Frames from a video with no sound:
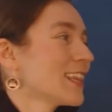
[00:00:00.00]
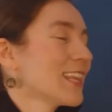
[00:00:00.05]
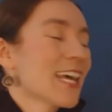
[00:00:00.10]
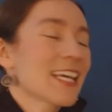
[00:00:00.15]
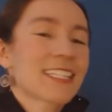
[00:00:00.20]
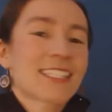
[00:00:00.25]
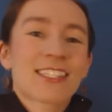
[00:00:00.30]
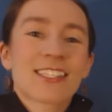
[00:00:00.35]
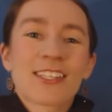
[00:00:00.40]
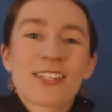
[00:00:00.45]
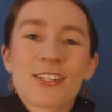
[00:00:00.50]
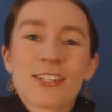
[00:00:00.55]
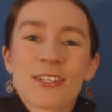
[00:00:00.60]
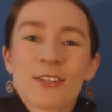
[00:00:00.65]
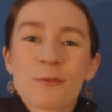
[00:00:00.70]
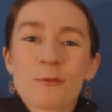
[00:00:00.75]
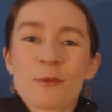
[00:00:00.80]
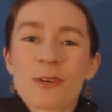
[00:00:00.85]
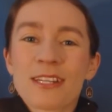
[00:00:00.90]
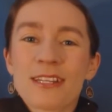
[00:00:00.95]
Let's
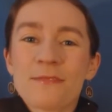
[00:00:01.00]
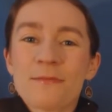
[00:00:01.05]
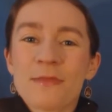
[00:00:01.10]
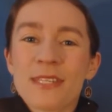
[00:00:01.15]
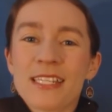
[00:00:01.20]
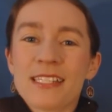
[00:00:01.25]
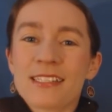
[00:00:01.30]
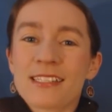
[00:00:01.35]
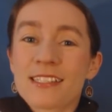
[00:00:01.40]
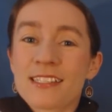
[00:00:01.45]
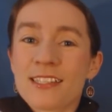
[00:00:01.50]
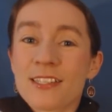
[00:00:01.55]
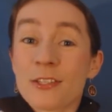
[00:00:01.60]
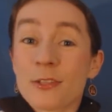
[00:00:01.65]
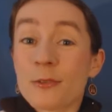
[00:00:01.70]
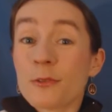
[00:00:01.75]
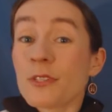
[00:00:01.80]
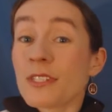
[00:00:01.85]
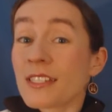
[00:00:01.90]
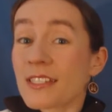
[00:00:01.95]
learn what it means
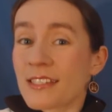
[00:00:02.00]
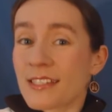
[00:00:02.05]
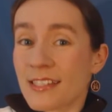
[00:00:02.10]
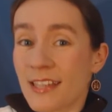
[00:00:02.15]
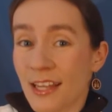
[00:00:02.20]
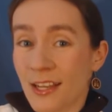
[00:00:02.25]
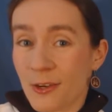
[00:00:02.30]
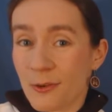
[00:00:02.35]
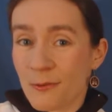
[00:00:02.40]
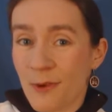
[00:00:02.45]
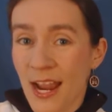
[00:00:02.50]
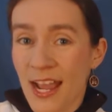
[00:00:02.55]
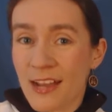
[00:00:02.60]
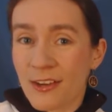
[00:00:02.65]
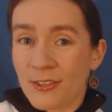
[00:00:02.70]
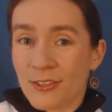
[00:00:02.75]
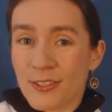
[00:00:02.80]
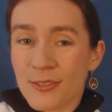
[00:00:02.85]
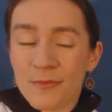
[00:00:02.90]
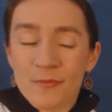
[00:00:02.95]
to stick
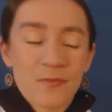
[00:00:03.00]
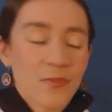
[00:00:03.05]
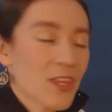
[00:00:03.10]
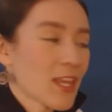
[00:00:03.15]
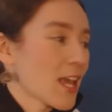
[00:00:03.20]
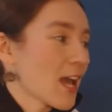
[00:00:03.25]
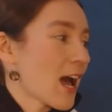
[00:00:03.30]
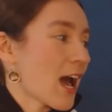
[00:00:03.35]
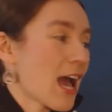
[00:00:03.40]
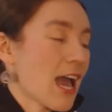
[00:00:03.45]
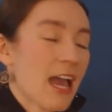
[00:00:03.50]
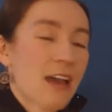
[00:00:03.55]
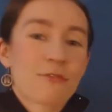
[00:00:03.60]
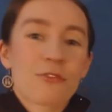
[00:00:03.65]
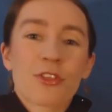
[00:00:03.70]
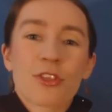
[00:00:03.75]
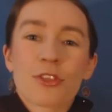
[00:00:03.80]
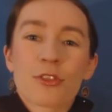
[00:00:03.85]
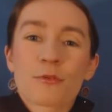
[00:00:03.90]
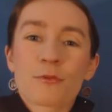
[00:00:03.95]
around. I
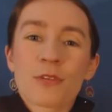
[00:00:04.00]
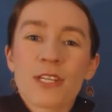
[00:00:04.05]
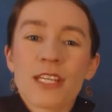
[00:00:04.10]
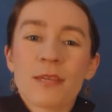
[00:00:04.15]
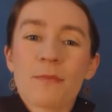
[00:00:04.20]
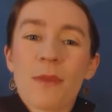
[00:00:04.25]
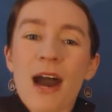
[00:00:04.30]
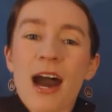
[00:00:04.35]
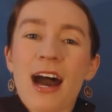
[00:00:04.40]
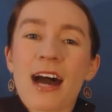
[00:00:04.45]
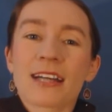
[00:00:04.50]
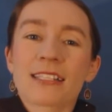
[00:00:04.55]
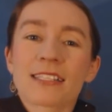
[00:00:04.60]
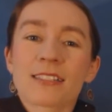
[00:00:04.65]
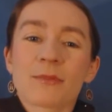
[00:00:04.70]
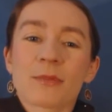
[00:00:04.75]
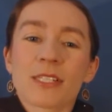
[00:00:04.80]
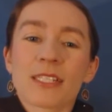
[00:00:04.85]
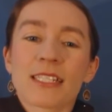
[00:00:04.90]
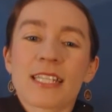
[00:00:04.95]
have three
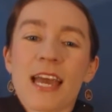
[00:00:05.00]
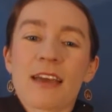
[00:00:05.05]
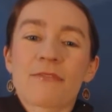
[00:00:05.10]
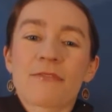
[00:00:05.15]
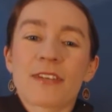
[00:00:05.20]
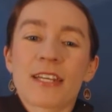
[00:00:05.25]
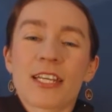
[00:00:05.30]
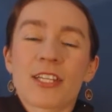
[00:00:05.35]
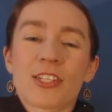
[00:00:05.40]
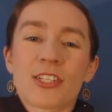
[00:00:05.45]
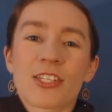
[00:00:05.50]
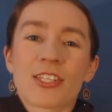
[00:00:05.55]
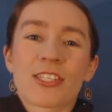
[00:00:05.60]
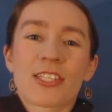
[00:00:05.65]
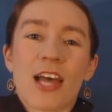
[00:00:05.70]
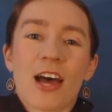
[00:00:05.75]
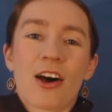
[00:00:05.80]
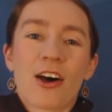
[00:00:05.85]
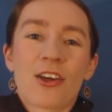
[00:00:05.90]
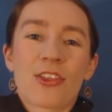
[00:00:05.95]
possible
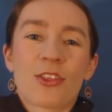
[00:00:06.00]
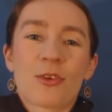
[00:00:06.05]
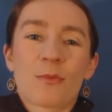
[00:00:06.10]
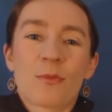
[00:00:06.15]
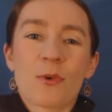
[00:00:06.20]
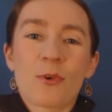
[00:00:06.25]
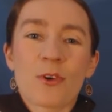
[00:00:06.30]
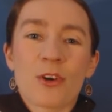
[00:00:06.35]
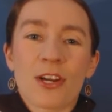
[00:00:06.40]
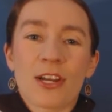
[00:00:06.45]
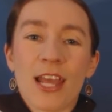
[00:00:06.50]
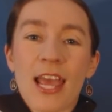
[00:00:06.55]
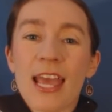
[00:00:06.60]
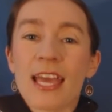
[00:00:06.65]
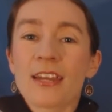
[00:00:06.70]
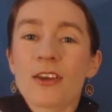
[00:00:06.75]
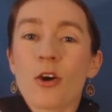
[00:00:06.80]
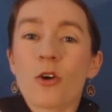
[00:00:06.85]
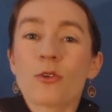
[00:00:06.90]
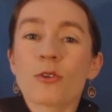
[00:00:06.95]
definitions on the board,
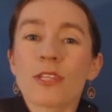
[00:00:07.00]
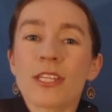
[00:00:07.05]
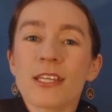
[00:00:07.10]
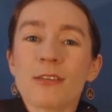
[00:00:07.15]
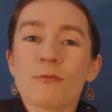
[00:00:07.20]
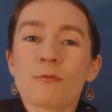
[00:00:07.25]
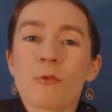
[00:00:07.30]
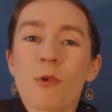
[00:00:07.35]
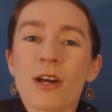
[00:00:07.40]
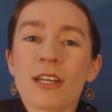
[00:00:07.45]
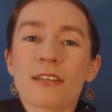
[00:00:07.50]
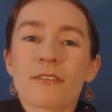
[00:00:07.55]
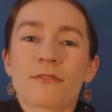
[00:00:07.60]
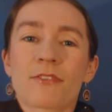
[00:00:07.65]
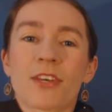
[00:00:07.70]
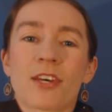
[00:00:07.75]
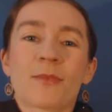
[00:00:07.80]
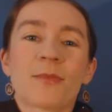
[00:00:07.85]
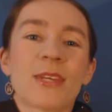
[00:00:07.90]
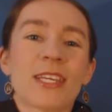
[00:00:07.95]
and only one
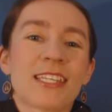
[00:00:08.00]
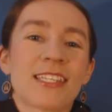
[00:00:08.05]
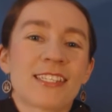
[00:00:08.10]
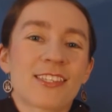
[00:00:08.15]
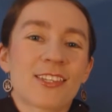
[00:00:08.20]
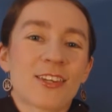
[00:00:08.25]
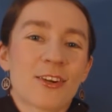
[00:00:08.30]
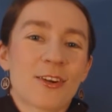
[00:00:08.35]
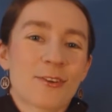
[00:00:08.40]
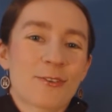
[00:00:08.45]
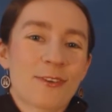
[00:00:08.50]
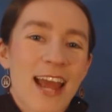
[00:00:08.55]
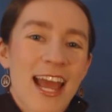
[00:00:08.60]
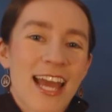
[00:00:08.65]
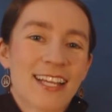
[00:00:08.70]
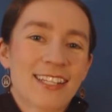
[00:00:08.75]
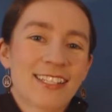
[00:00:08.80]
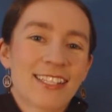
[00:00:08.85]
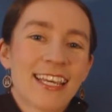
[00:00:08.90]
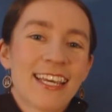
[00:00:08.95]
of them is
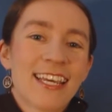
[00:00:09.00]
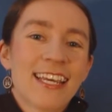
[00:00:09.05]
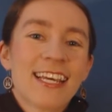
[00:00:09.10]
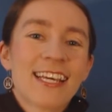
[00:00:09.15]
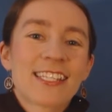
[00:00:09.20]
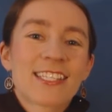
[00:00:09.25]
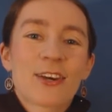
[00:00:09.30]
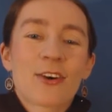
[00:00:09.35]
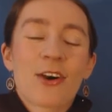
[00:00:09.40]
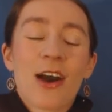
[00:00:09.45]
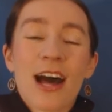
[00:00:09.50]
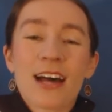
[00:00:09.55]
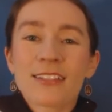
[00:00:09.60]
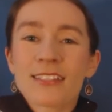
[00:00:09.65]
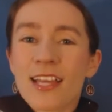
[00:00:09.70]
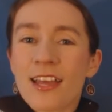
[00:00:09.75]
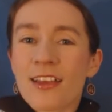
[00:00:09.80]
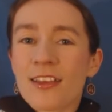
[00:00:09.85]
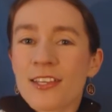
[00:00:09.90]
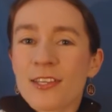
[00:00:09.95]
correct. So I'll
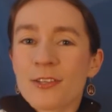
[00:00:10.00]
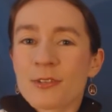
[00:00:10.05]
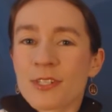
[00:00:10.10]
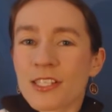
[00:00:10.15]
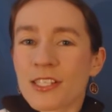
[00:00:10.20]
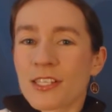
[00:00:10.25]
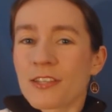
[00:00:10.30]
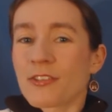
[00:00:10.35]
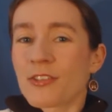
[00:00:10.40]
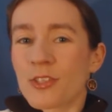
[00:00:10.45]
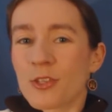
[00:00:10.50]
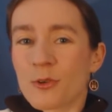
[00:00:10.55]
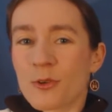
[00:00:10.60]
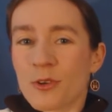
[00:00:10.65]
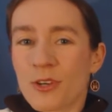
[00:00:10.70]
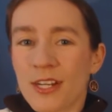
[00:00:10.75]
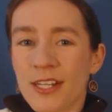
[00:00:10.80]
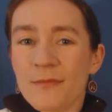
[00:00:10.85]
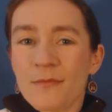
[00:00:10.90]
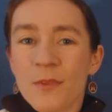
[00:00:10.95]
tell you a little
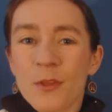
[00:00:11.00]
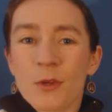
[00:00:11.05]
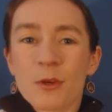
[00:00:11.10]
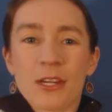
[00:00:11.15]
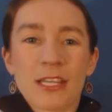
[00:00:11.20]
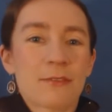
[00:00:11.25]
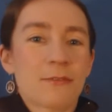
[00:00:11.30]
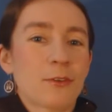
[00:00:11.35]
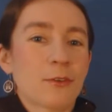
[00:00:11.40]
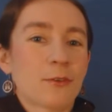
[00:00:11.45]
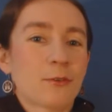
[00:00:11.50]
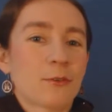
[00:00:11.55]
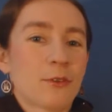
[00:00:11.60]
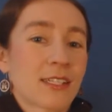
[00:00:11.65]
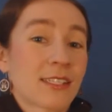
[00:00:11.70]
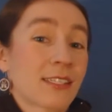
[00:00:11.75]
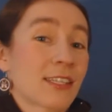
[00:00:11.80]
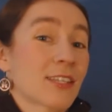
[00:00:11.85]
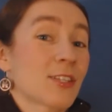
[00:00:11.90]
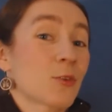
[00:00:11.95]
story or give you
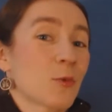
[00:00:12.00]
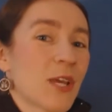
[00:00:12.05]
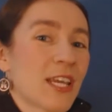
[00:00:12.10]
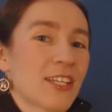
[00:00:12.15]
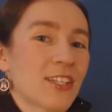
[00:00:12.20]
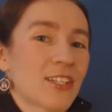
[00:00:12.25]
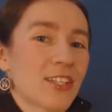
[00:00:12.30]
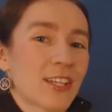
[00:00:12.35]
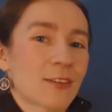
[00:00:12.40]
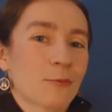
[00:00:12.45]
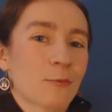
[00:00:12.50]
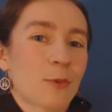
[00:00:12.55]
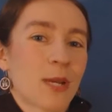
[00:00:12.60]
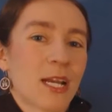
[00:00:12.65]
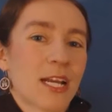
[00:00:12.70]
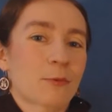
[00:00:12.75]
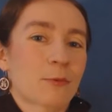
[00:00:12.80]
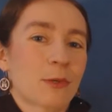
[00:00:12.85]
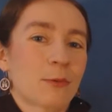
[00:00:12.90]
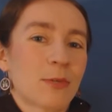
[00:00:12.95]
a situation
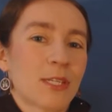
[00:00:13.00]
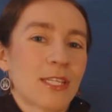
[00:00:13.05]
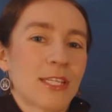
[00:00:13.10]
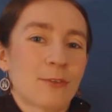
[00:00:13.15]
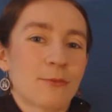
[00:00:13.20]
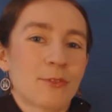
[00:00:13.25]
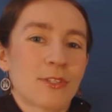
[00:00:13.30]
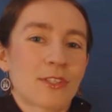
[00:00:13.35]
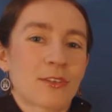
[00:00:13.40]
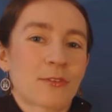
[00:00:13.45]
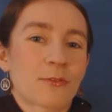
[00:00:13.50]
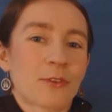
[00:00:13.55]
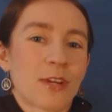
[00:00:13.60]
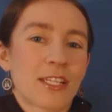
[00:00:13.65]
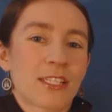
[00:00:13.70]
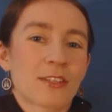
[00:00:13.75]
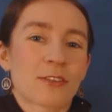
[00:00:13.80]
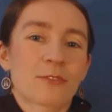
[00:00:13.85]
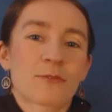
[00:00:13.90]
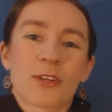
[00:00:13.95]
where we would use the
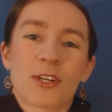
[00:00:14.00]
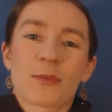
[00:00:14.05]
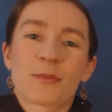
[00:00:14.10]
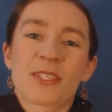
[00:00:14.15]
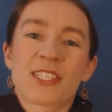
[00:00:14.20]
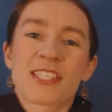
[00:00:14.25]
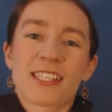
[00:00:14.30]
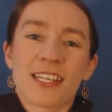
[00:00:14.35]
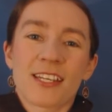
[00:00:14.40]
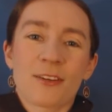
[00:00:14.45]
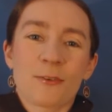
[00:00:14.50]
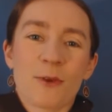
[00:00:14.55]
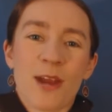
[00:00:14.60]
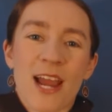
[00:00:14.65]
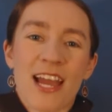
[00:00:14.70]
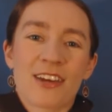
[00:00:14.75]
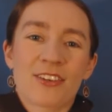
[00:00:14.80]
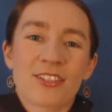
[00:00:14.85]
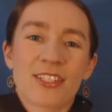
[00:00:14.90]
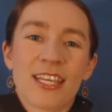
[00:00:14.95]
phrasal verb stick
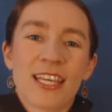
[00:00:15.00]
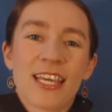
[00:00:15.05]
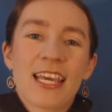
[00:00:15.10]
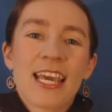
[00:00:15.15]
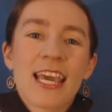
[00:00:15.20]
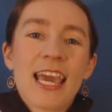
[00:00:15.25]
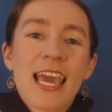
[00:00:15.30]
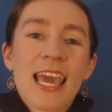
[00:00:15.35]
around,